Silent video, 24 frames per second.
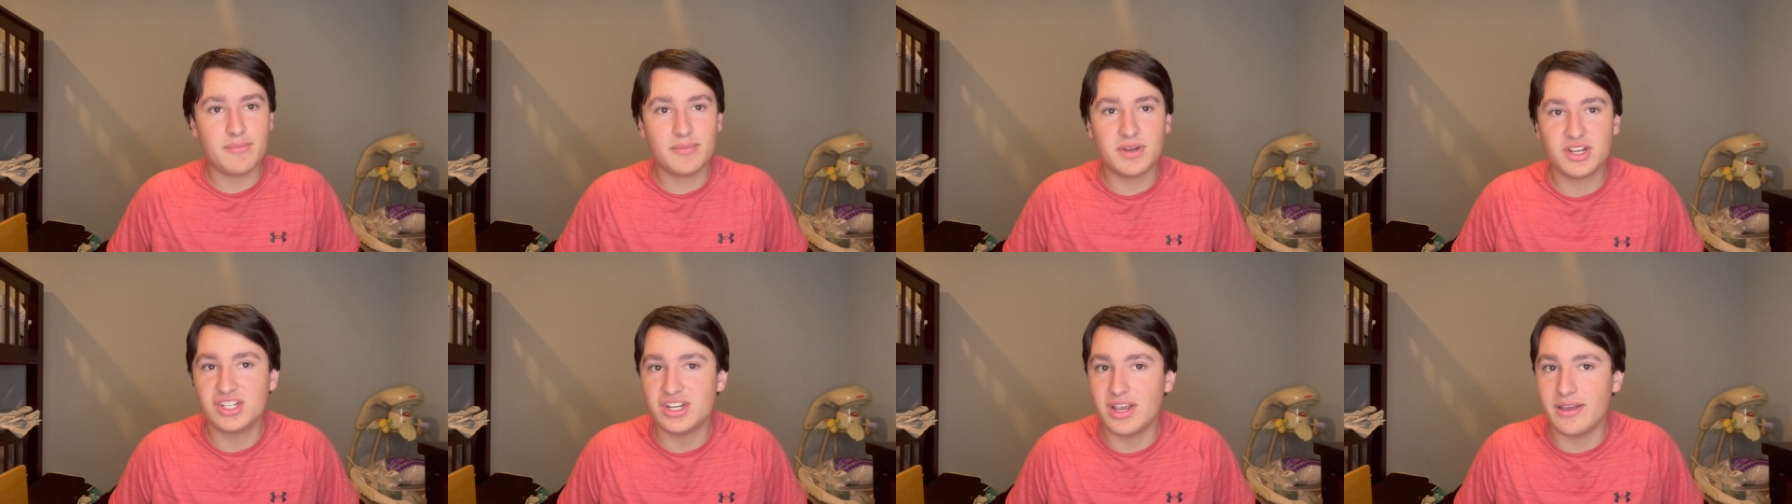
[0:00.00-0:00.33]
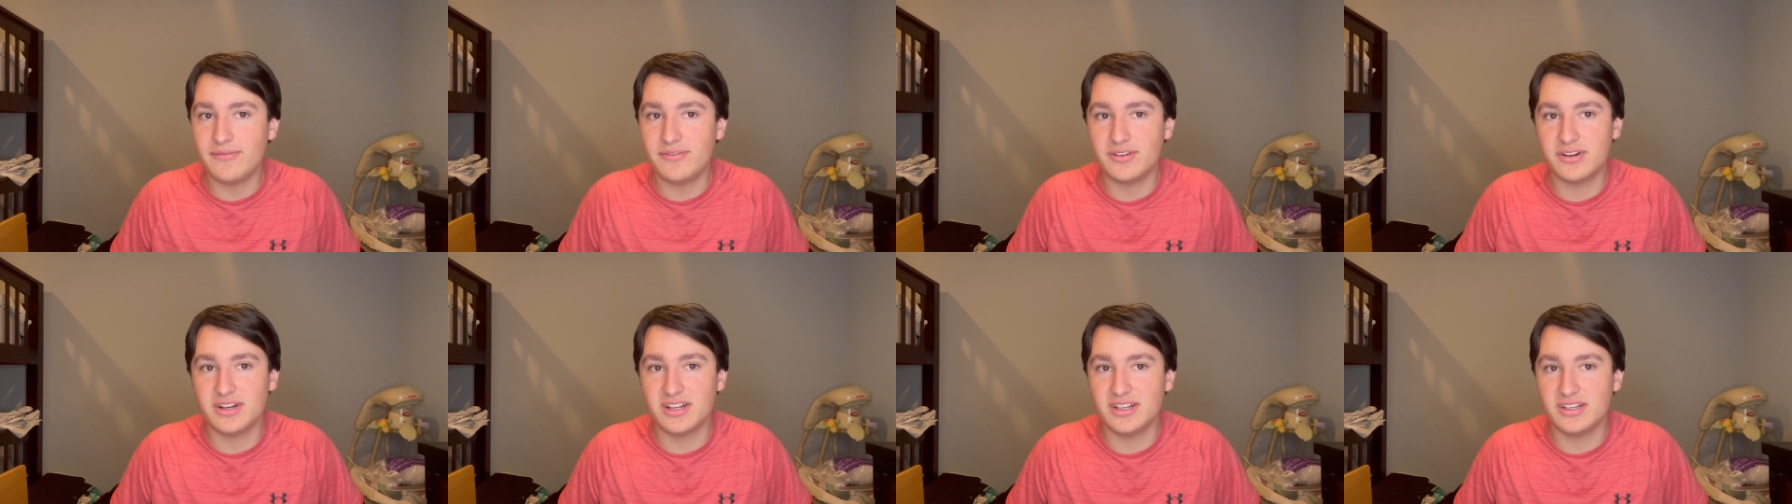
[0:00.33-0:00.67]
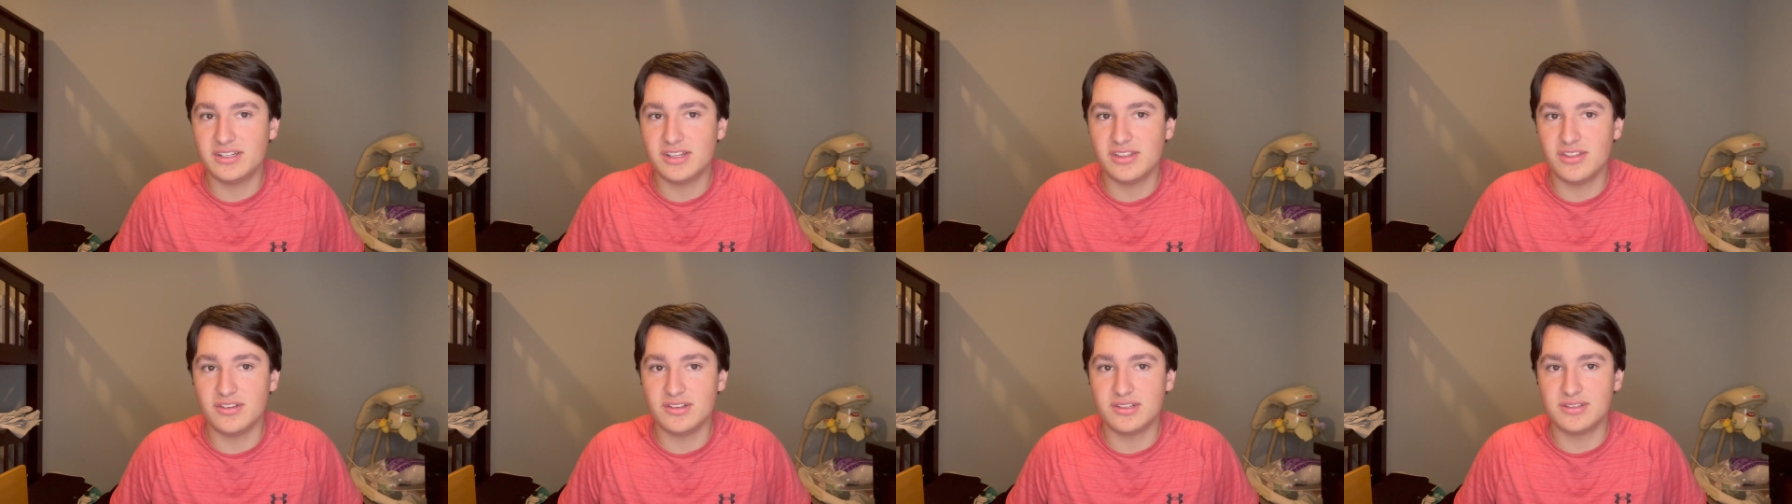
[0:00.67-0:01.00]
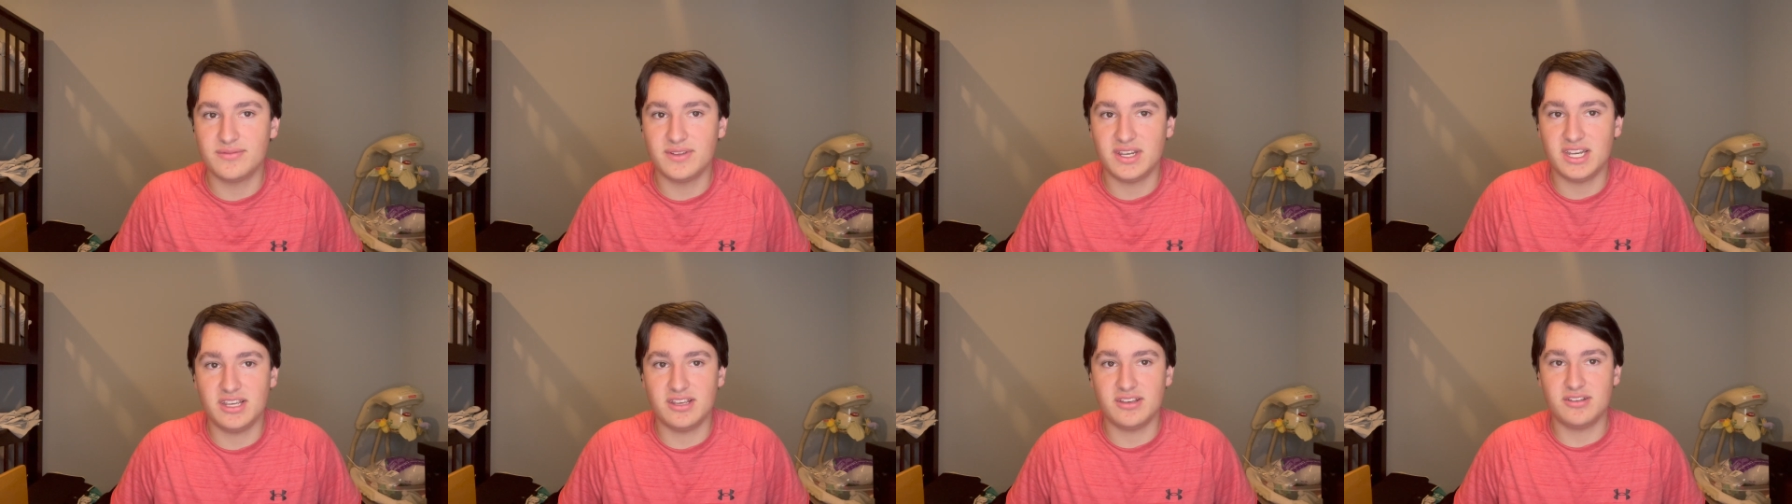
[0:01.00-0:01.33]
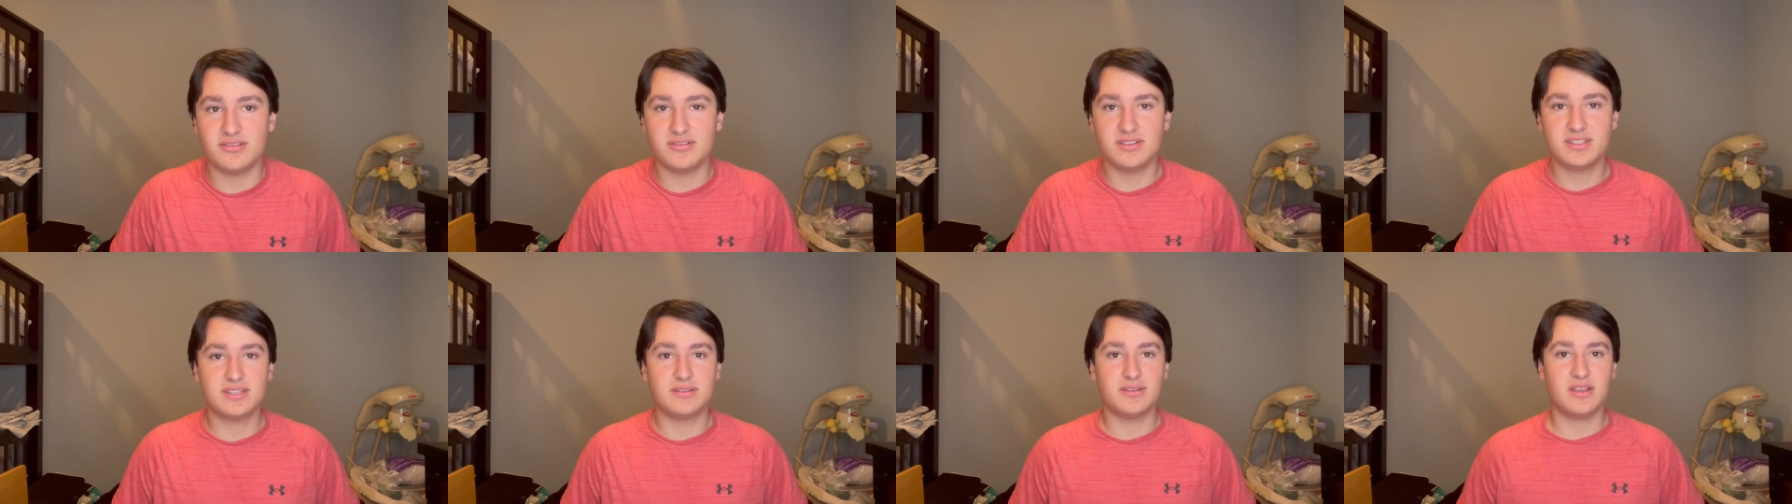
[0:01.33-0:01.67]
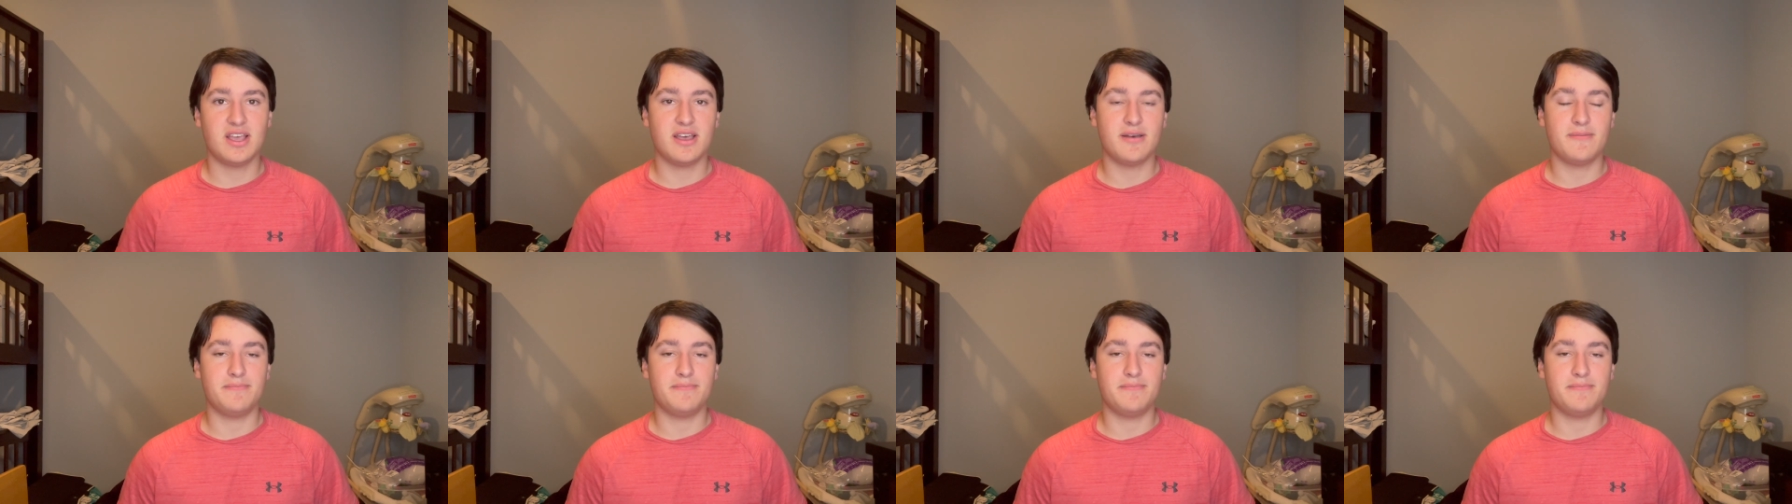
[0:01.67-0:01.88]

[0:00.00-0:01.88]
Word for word: much effort into those videos,